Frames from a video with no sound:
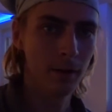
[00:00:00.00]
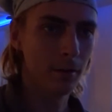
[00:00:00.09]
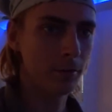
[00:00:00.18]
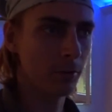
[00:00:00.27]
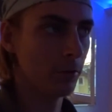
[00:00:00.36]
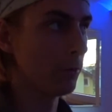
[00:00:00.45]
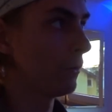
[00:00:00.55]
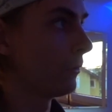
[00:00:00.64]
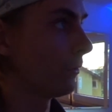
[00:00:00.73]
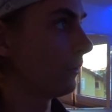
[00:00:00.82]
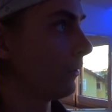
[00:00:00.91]

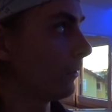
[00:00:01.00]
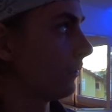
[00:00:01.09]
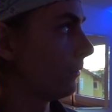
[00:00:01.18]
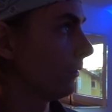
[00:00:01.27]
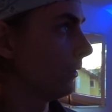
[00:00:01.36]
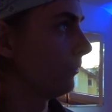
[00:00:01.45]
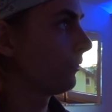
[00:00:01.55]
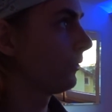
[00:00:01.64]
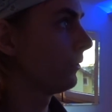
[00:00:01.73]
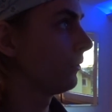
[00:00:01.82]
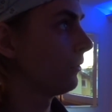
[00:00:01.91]
So if
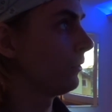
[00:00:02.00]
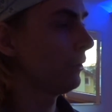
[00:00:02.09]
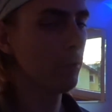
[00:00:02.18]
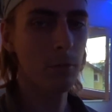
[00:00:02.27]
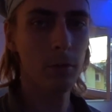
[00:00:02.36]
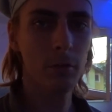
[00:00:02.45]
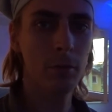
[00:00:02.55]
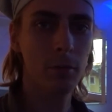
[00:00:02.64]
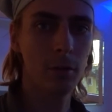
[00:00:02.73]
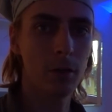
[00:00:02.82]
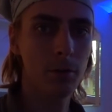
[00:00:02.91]
you use this
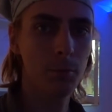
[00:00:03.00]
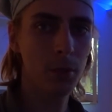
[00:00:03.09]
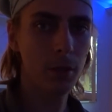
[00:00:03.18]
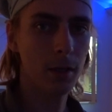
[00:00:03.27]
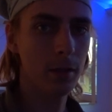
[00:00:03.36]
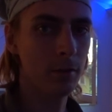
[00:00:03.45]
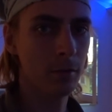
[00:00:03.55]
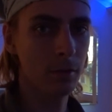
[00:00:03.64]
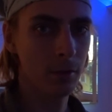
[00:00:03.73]
RGB light,